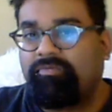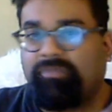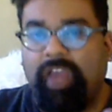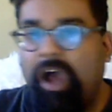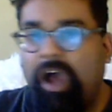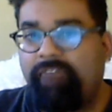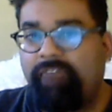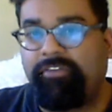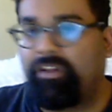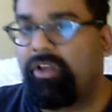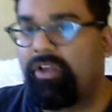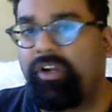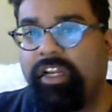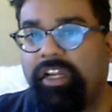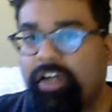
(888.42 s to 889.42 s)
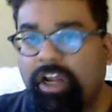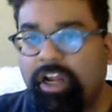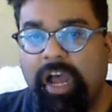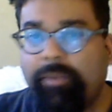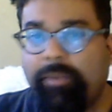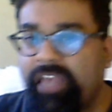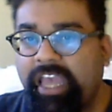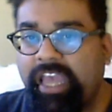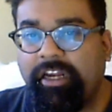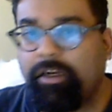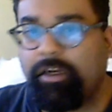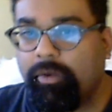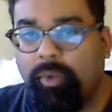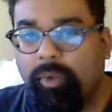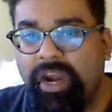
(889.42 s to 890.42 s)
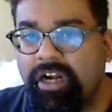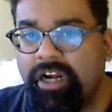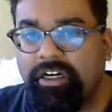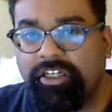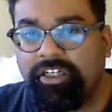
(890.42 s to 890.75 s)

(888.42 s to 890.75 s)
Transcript: convoluted or complicated or weird